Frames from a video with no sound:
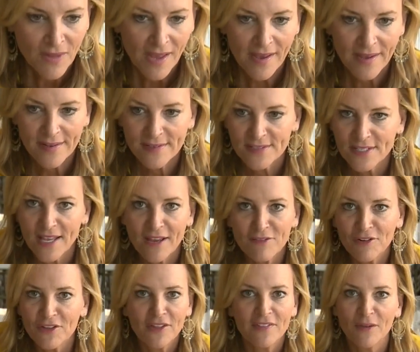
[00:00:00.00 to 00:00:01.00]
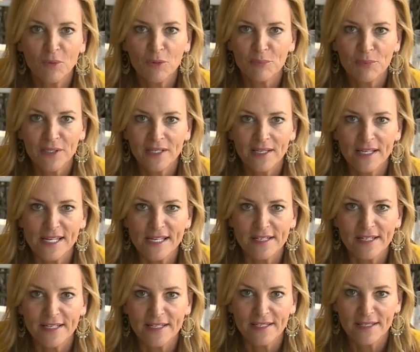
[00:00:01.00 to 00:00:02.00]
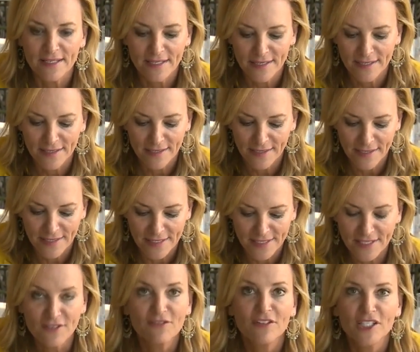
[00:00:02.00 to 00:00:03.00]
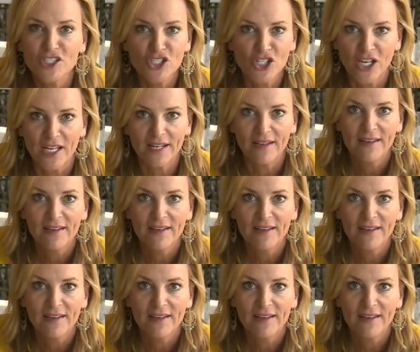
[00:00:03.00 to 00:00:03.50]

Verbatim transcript: has everything that would be in a, in a ceviche.